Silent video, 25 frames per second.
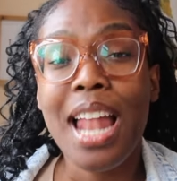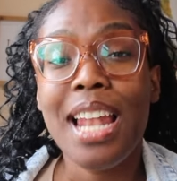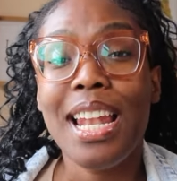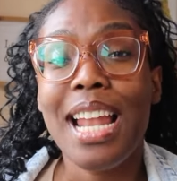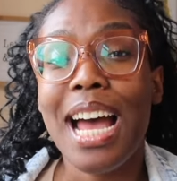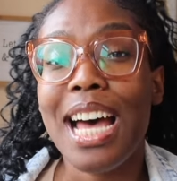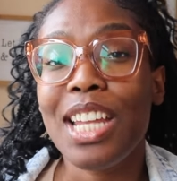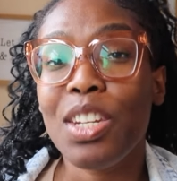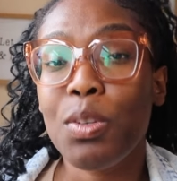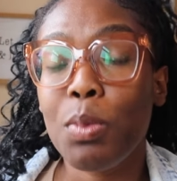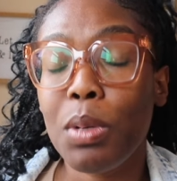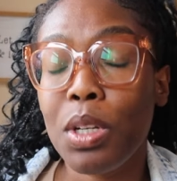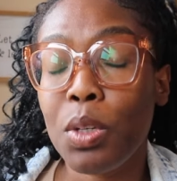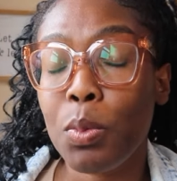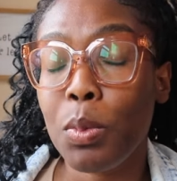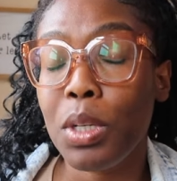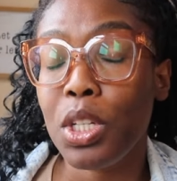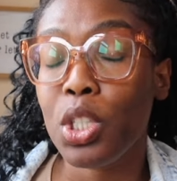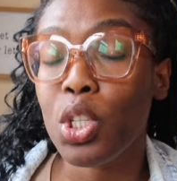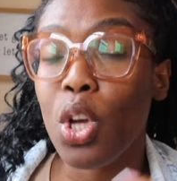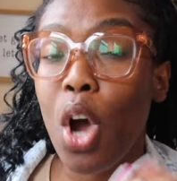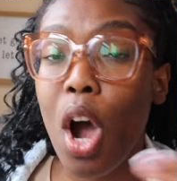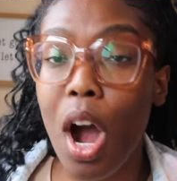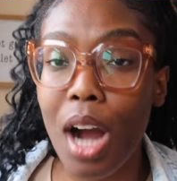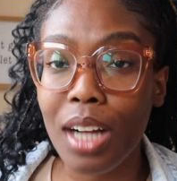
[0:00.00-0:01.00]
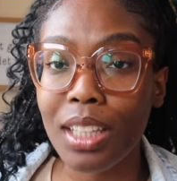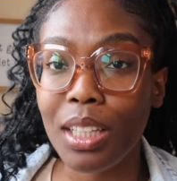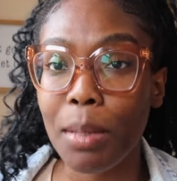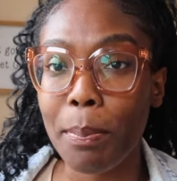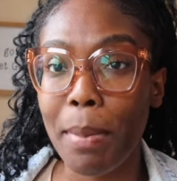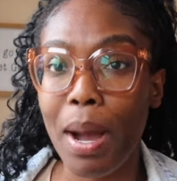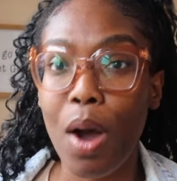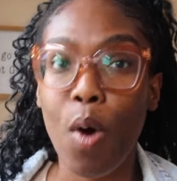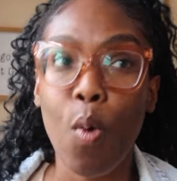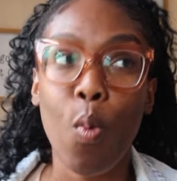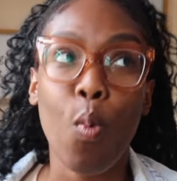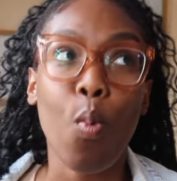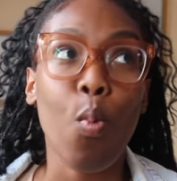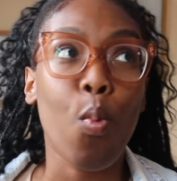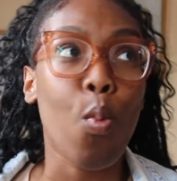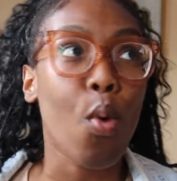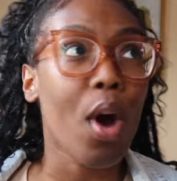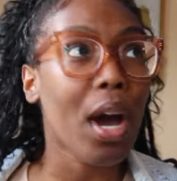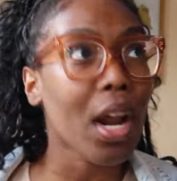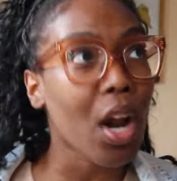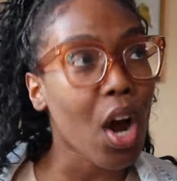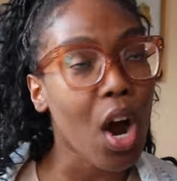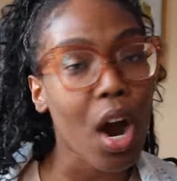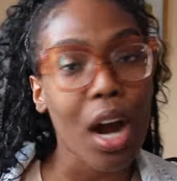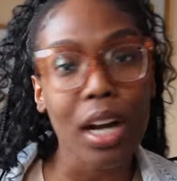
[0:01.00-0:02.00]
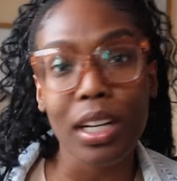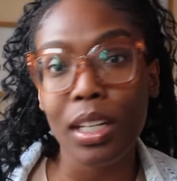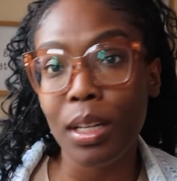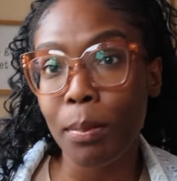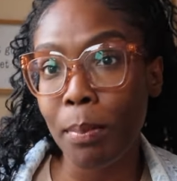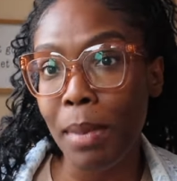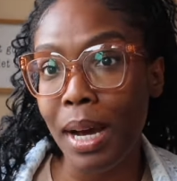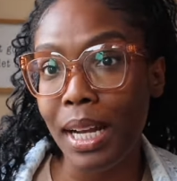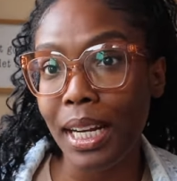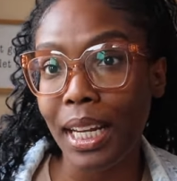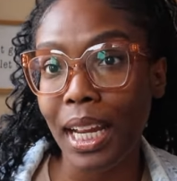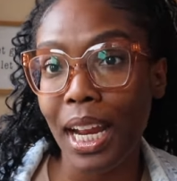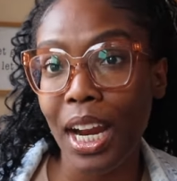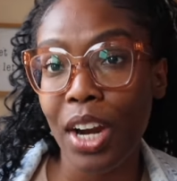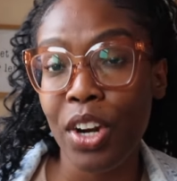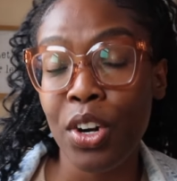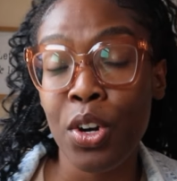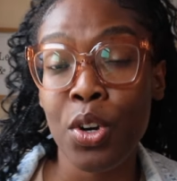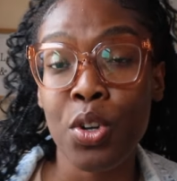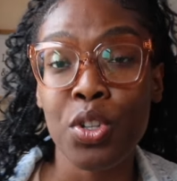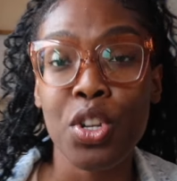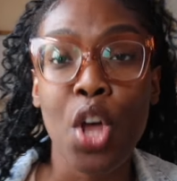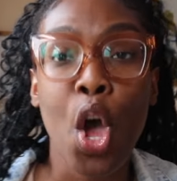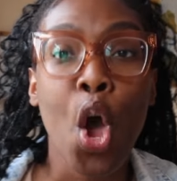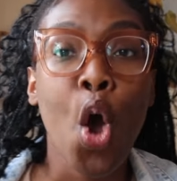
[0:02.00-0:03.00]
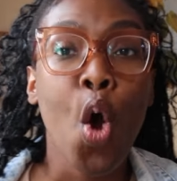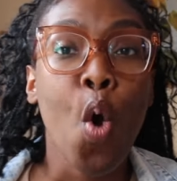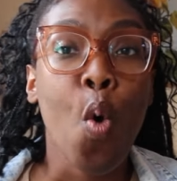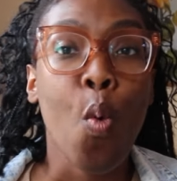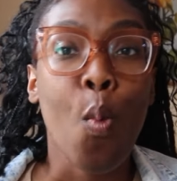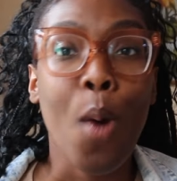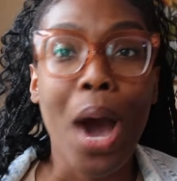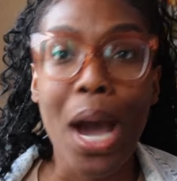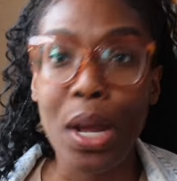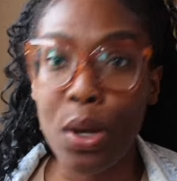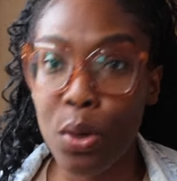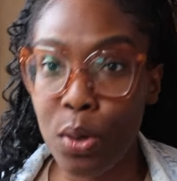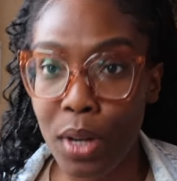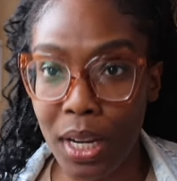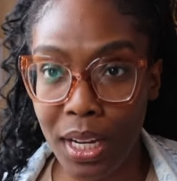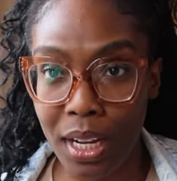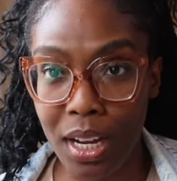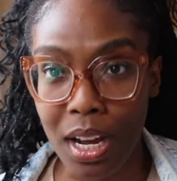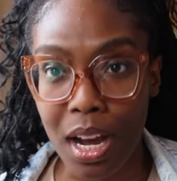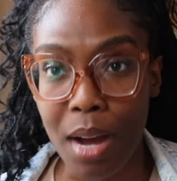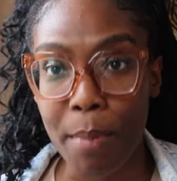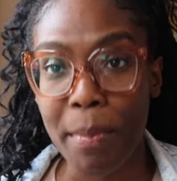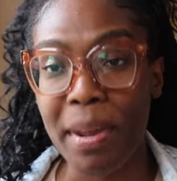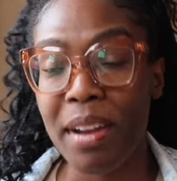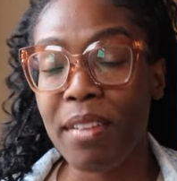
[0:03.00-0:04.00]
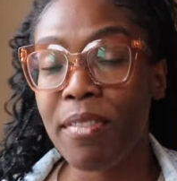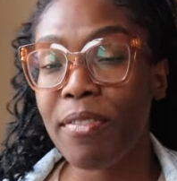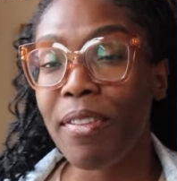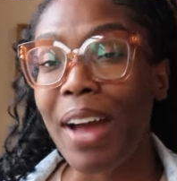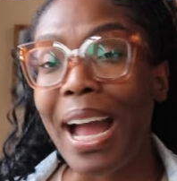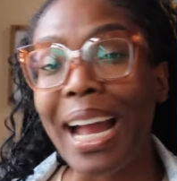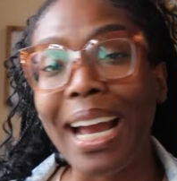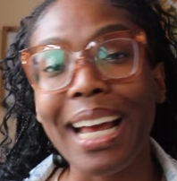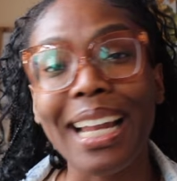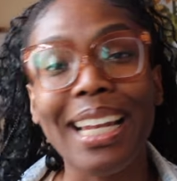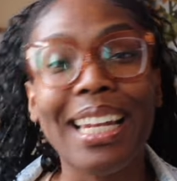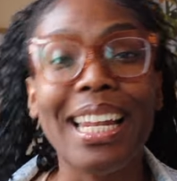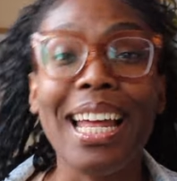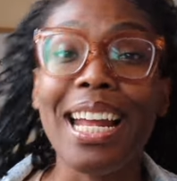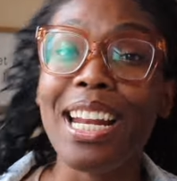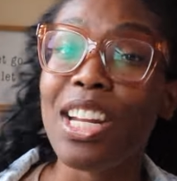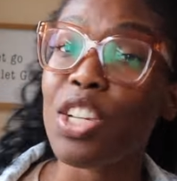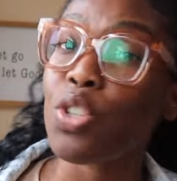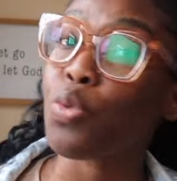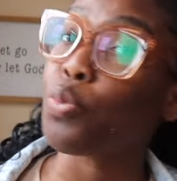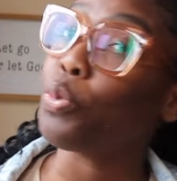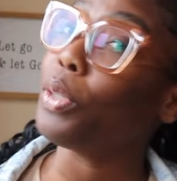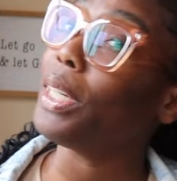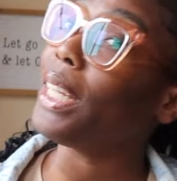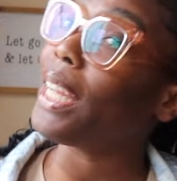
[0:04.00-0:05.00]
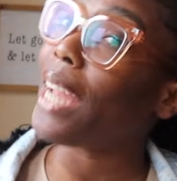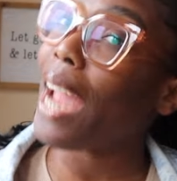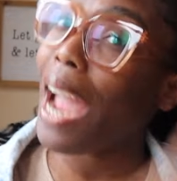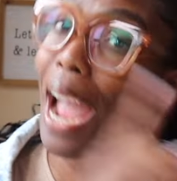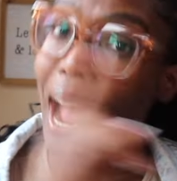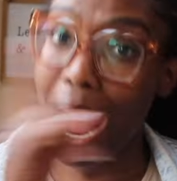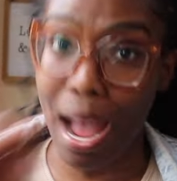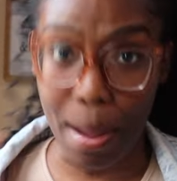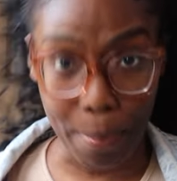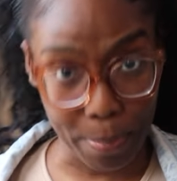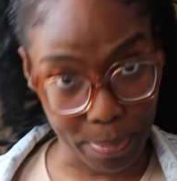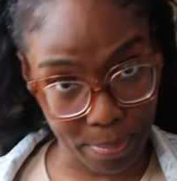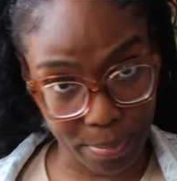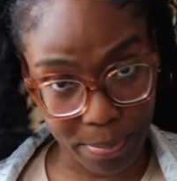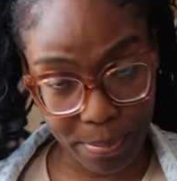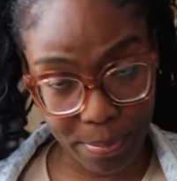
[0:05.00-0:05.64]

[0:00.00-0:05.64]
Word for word: Last week, we talked about what are demonic arrows? Why do they come? In fact, let us recap.